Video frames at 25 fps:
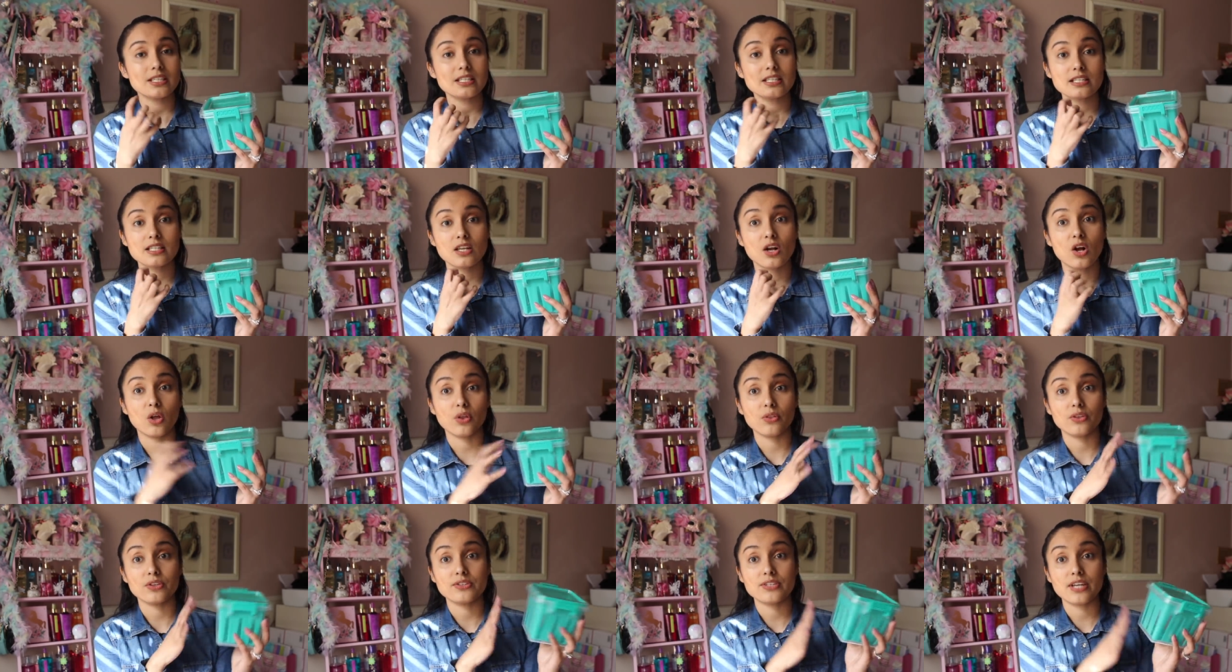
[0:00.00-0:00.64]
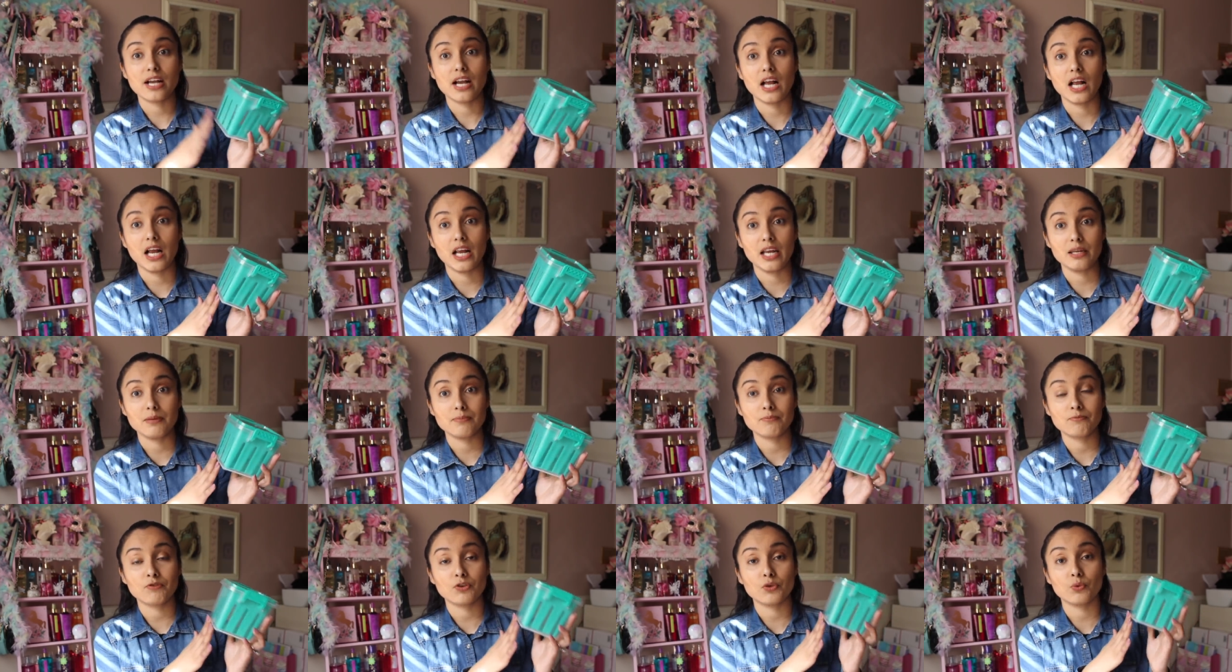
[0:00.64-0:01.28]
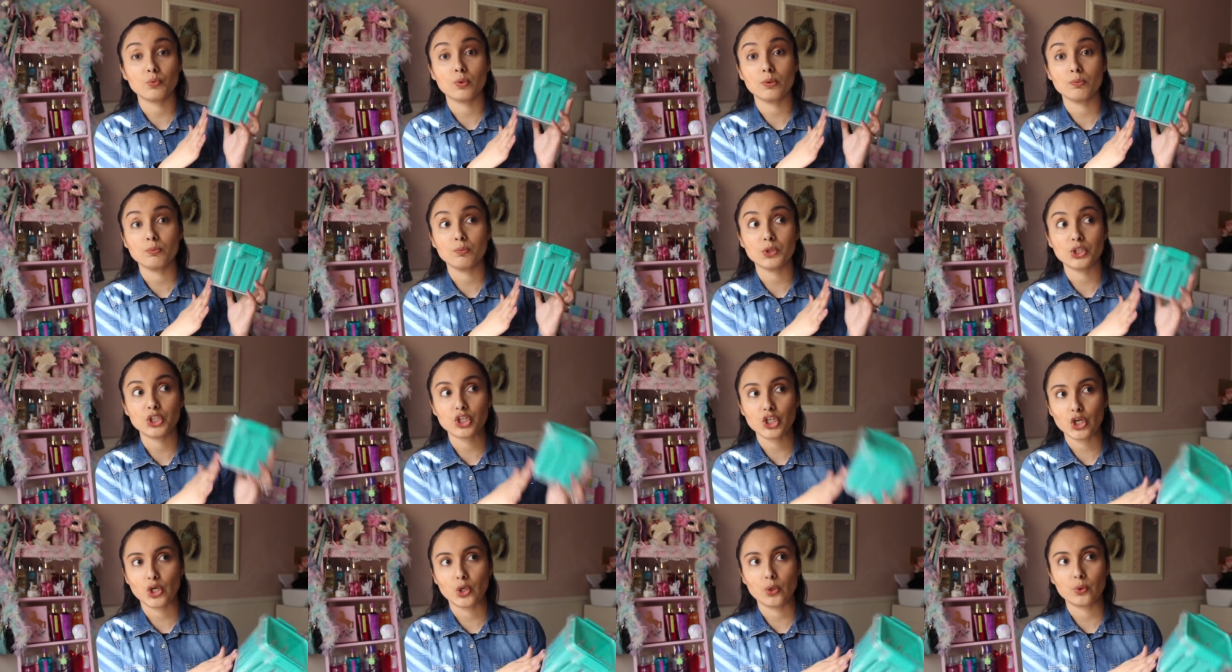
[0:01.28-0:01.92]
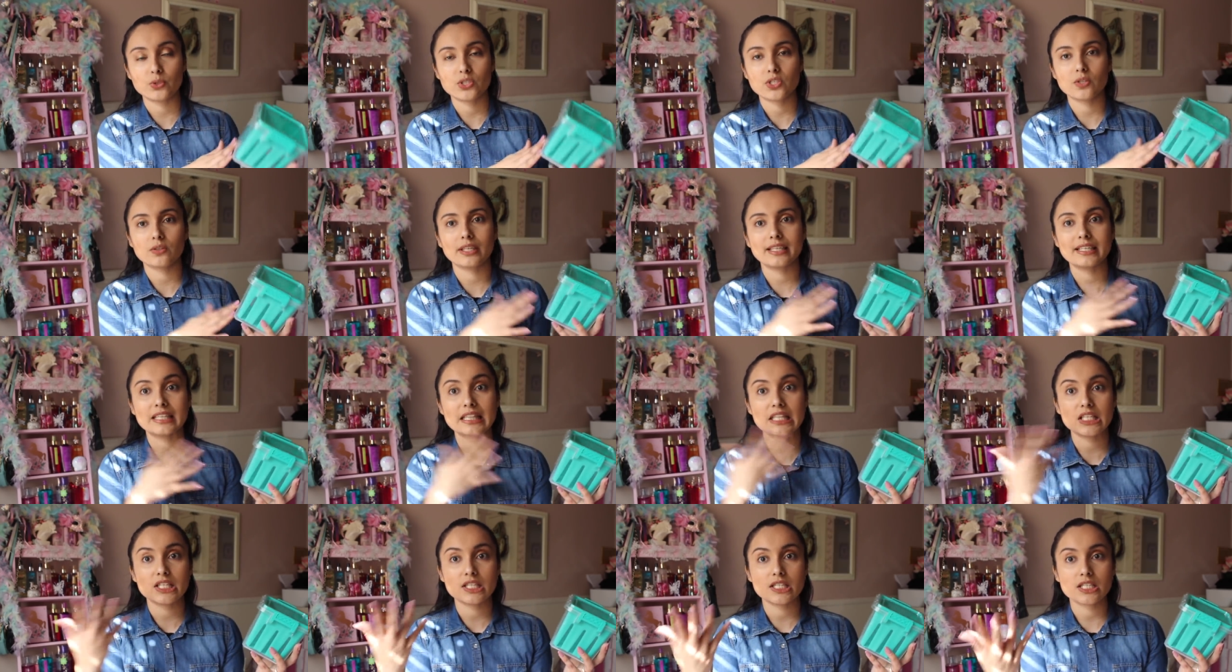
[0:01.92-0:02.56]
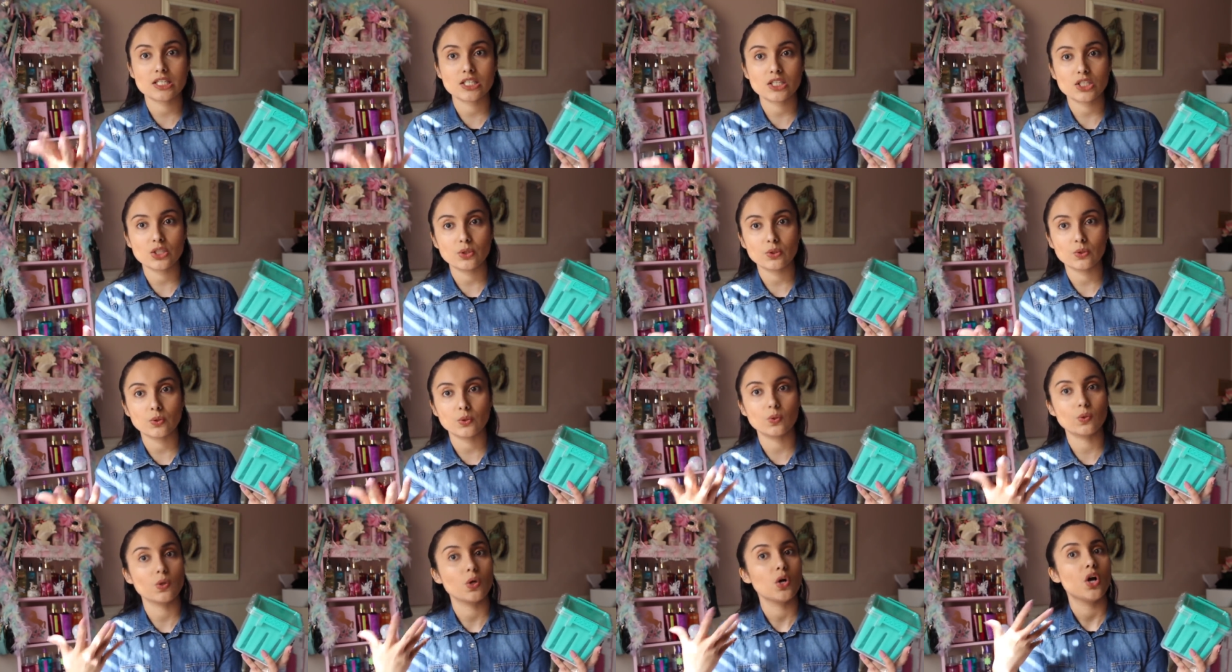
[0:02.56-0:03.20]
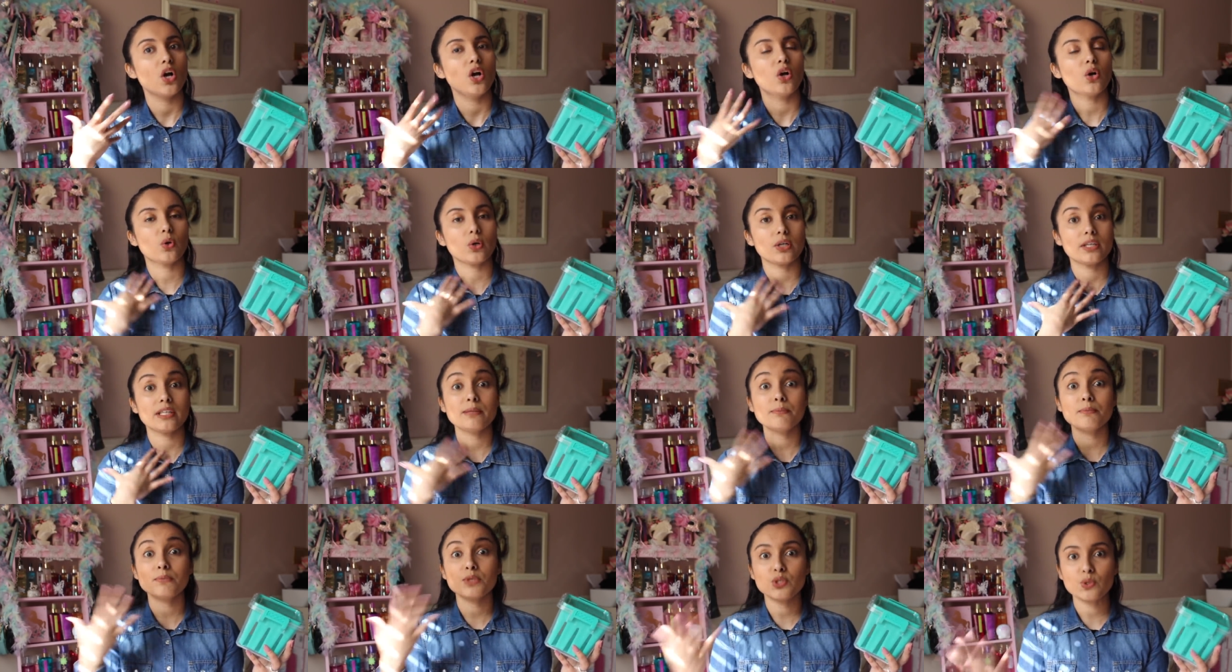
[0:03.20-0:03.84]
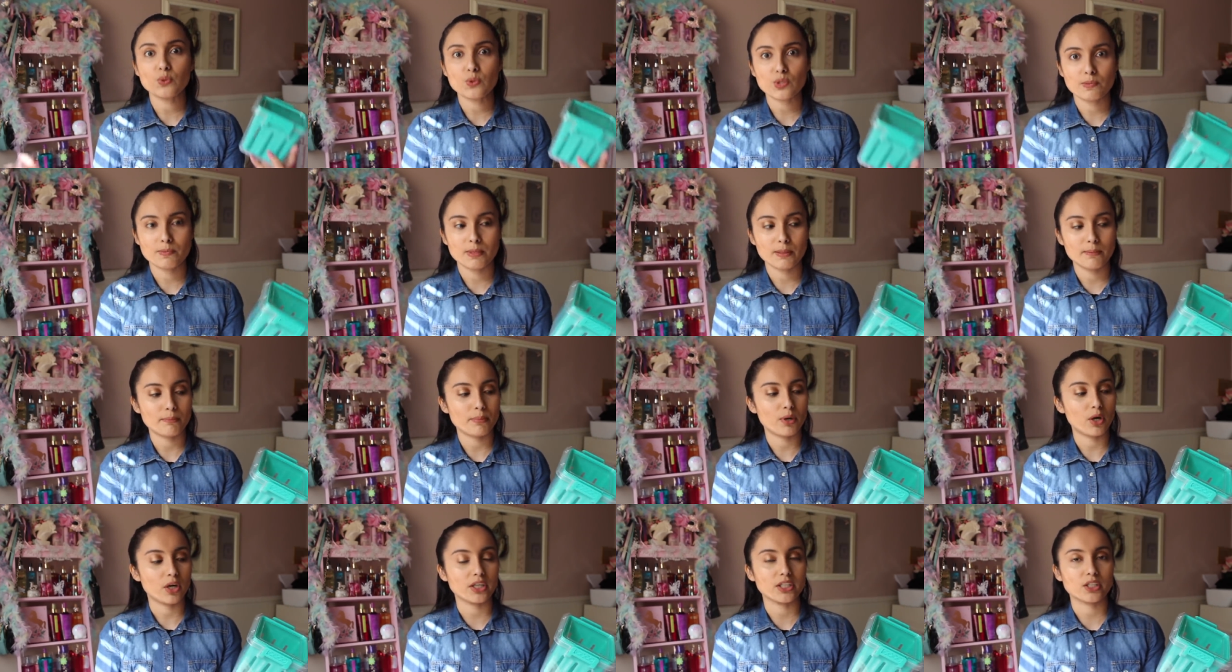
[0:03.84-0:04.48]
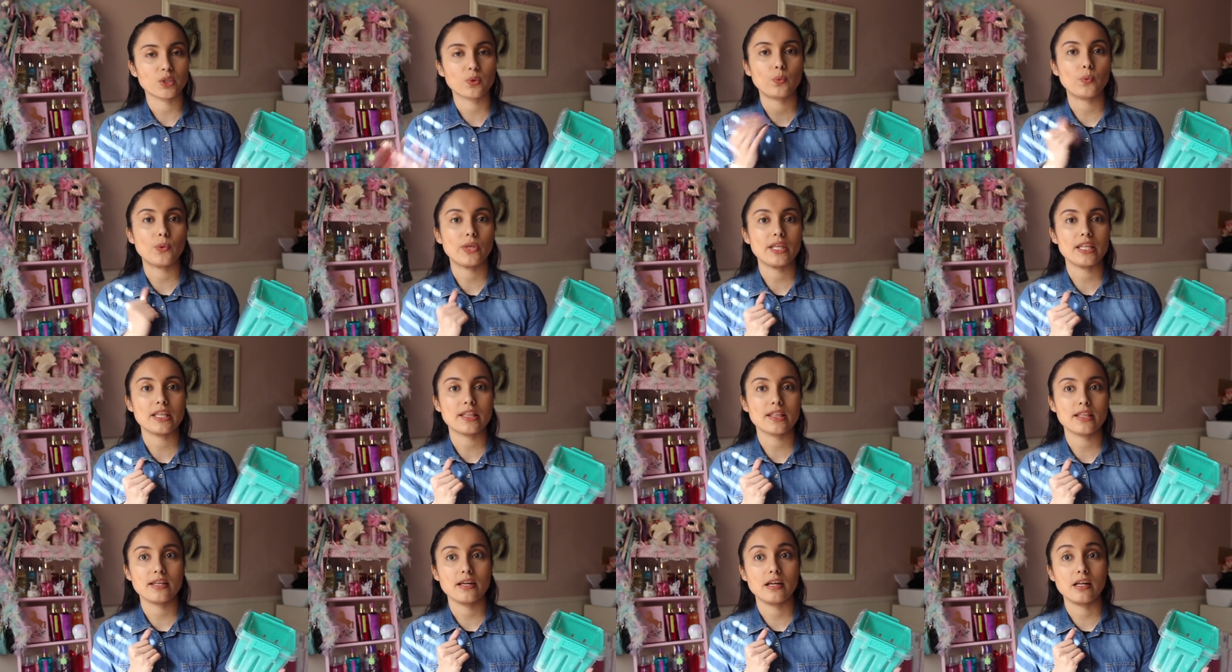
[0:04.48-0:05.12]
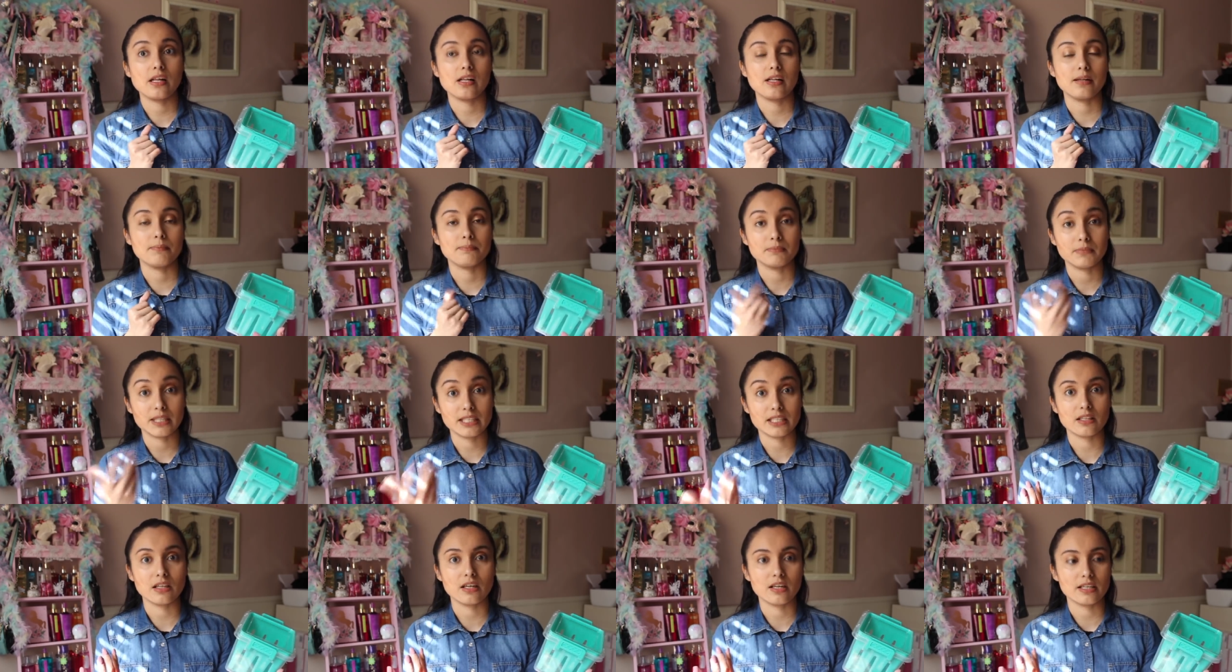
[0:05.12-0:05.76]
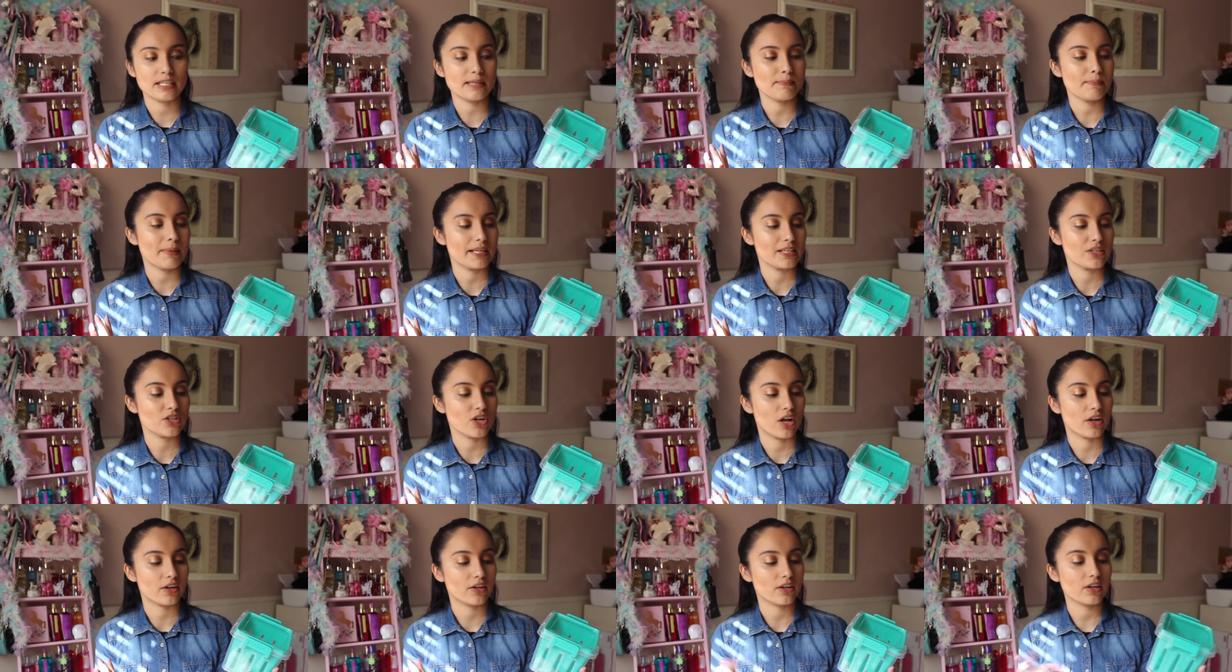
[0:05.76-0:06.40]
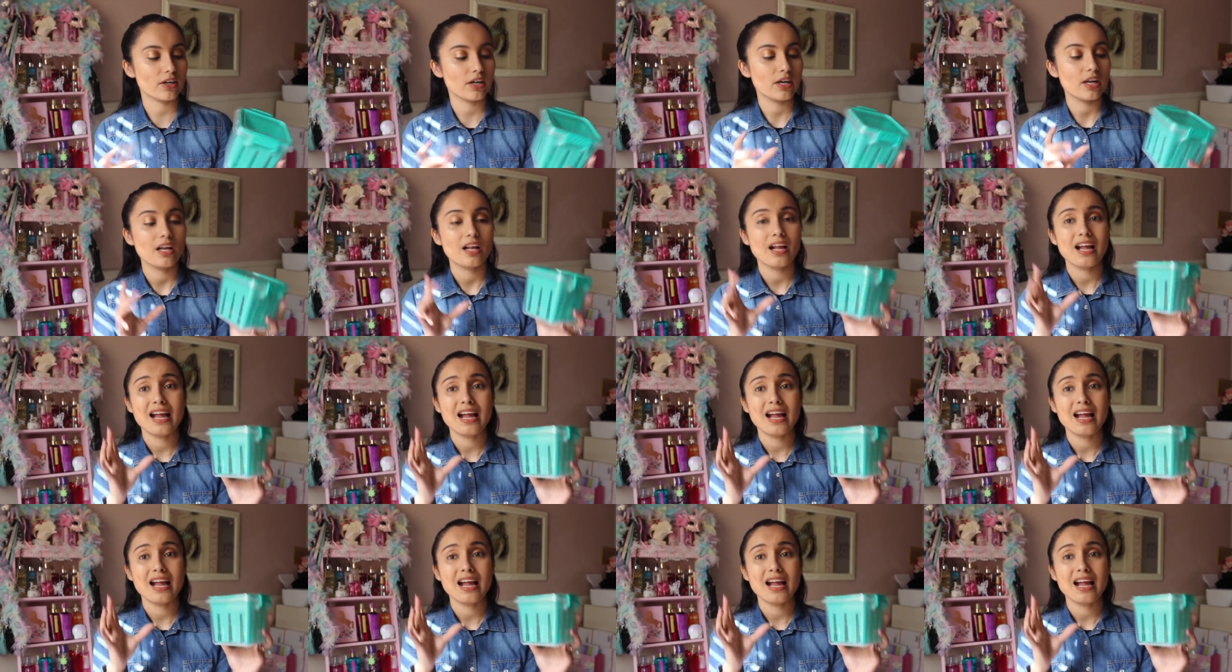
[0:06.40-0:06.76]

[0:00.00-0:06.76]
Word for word: these all the time for when we go to like the zoo or an amusement park with Leilani, my daughter,